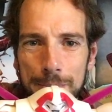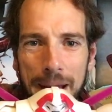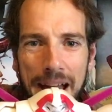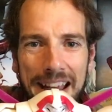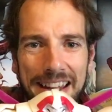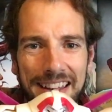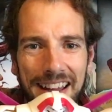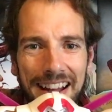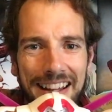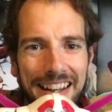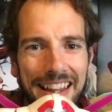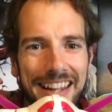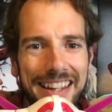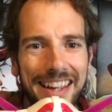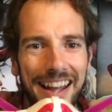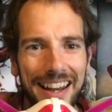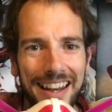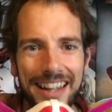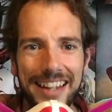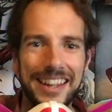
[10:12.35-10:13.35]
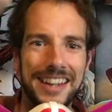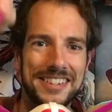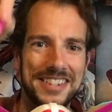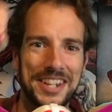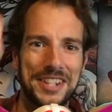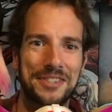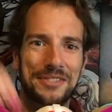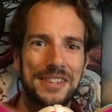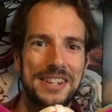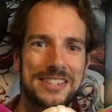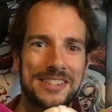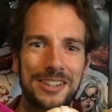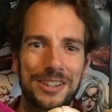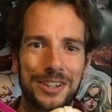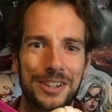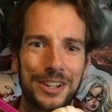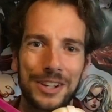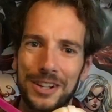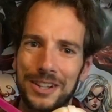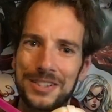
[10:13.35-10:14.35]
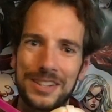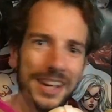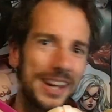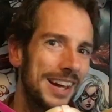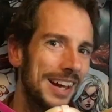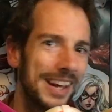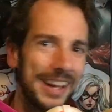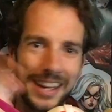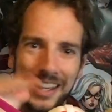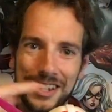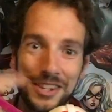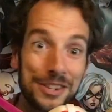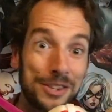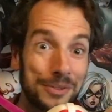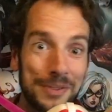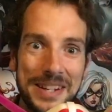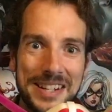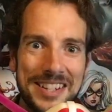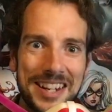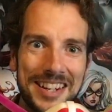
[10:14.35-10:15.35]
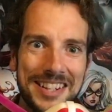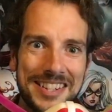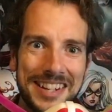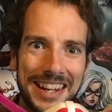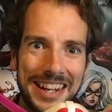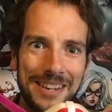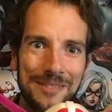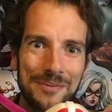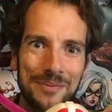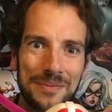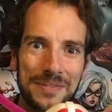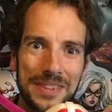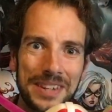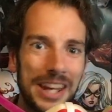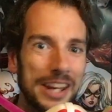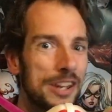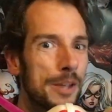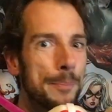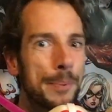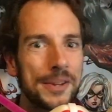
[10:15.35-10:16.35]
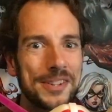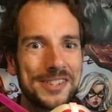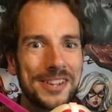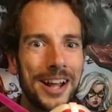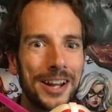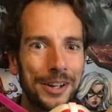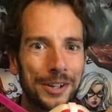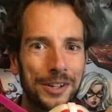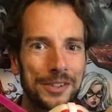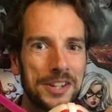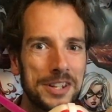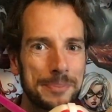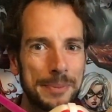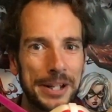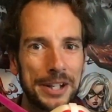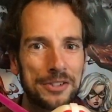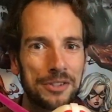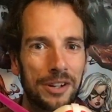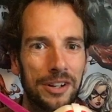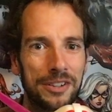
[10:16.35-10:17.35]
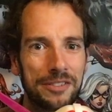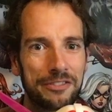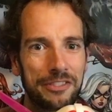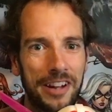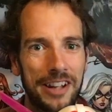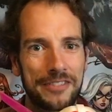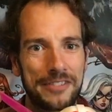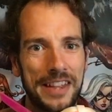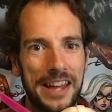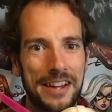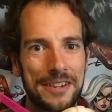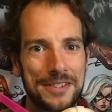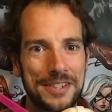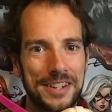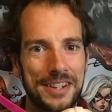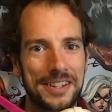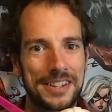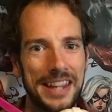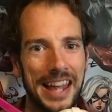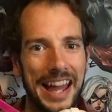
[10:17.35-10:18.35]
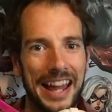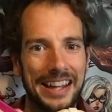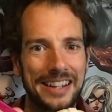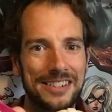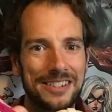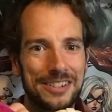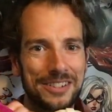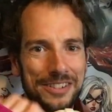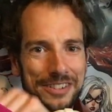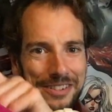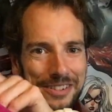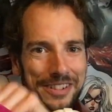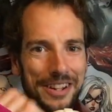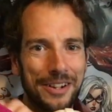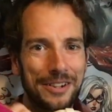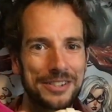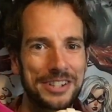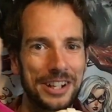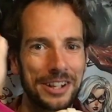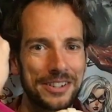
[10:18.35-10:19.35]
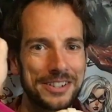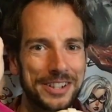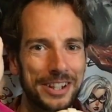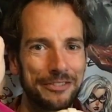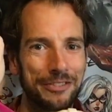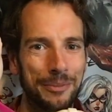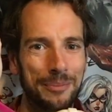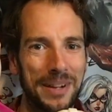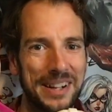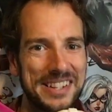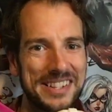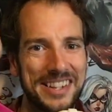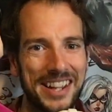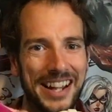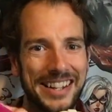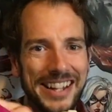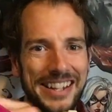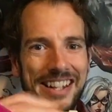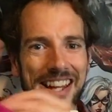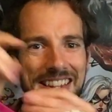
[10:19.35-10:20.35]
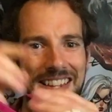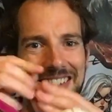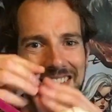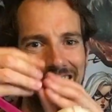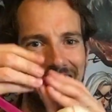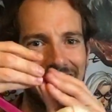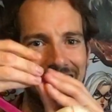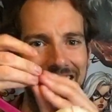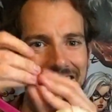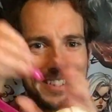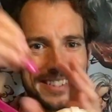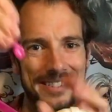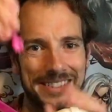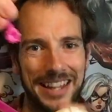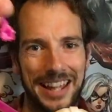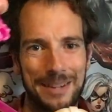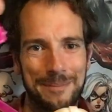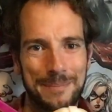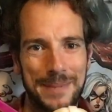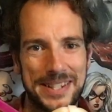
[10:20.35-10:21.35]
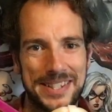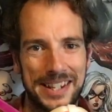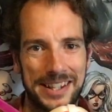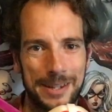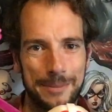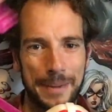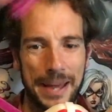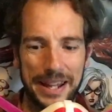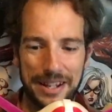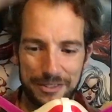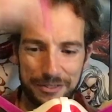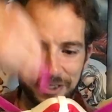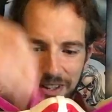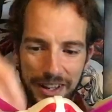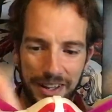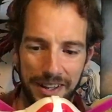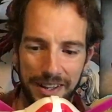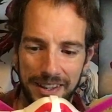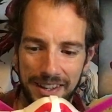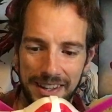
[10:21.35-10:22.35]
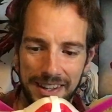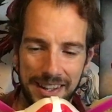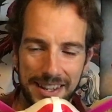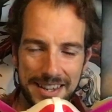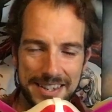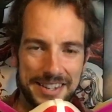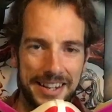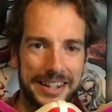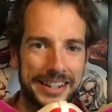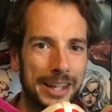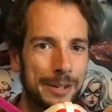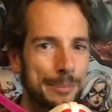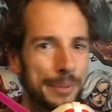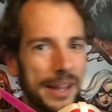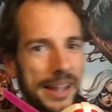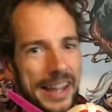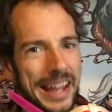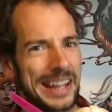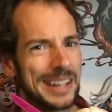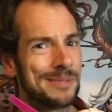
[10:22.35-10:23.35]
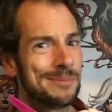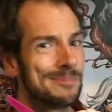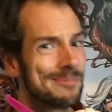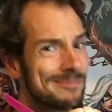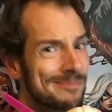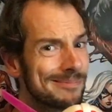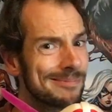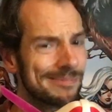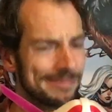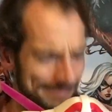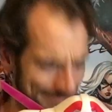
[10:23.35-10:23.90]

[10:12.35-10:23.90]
back. I like I like accessories to look good three sixty. You know, you put Psylocke on the Spinatron five thousand and, you know, she looks good from one side and then the other side it's like missing the back of her psychic blade. Mm.